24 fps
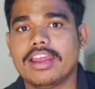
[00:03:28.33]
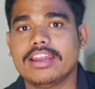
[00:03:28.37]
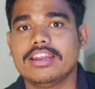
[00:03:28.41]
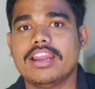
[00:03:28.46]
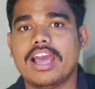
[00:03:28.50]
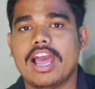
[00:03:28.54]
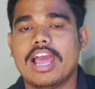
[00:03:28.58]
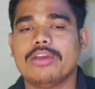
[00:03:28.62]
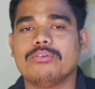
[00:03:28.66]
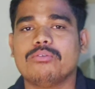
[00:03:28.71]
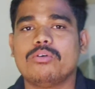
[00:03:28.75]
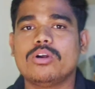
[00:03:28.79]

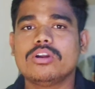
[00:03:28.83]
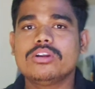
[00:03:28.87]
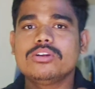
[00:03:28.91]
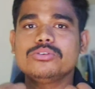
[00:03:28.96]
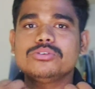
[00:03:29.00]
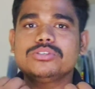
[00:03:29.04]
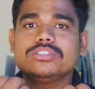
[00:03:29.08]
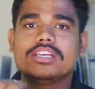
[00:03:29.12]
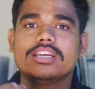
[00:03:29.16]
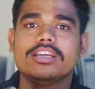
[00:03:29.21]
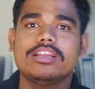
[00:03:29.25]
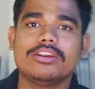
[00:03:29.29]
And I
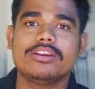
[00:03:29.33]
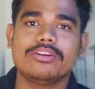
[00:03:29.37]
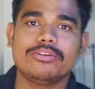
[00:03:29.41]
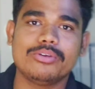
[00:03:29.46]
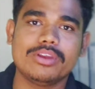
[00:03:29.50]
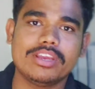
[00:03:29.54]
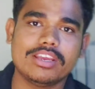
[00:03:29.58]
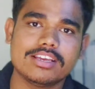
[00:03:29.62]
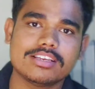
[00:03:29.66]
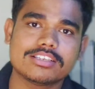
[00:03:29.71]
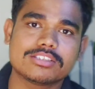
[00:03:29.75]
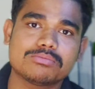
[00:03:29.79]
want to share
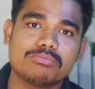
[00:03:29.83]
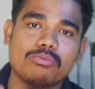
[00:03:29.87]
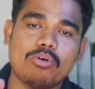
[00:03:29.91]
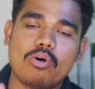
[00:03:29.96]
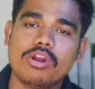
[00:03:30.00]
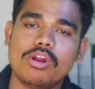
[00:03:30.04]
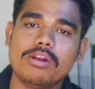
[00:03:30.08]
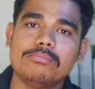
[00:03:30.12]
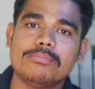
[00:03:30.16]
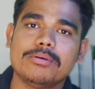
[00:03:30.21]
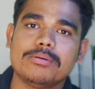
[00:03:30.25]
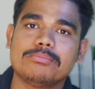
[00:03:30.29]
a
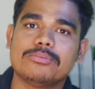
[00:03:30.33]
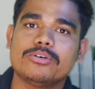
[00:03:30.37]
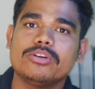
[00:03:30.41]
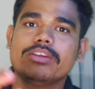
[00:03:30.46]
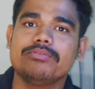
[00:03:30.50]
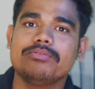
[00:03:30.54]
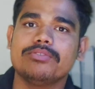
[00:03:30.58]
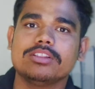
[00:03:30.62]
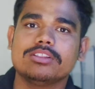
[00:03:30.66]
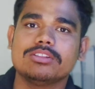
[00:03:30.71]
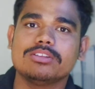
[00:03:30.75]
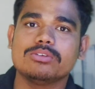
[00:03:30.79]
small
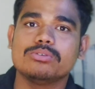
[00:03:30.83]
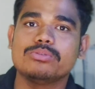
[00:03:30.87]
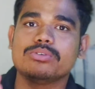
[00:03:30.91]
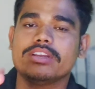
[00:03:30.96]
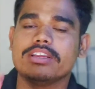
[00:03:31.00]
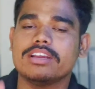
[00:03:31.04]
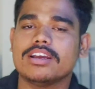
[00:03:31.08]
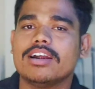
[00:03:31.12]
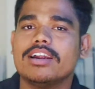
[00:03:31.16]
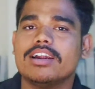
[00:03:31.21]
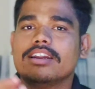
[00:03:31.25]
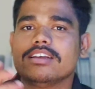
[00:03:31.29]
memory with
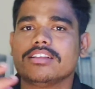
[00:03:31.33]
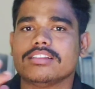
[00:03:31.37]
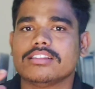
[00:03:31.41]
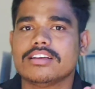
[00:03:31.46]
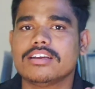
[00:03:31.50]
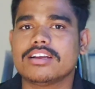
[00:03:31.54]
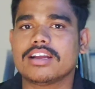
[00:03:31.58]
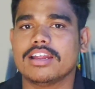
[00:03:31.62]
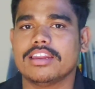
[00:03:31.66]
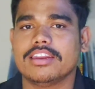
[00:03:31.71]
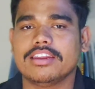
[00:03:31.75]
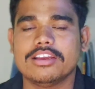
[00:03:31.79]
you
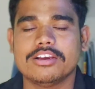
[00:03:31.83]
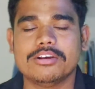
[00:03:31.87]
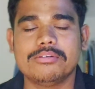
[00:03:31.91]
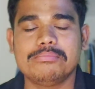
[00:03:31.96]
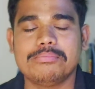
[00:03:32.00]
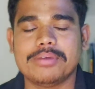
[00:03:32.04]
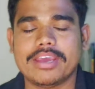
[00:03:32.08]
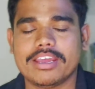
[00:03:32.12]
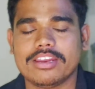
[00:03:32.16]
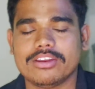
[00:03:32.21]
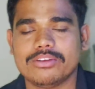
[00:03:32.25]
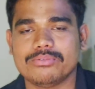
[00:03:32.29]
regarding the
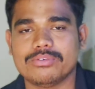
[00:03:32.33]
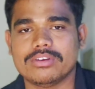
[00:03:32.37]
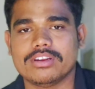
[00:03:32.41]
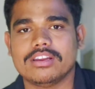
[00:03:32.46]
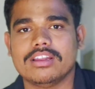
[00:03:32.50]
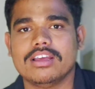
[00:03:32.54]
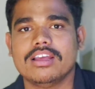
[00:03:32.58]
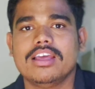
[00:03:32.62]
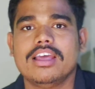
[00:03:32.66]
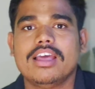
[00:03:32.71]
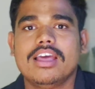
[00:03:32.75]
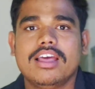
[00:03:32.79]
Cunningham
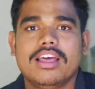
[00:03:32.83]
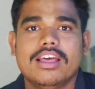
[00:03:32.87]
manual.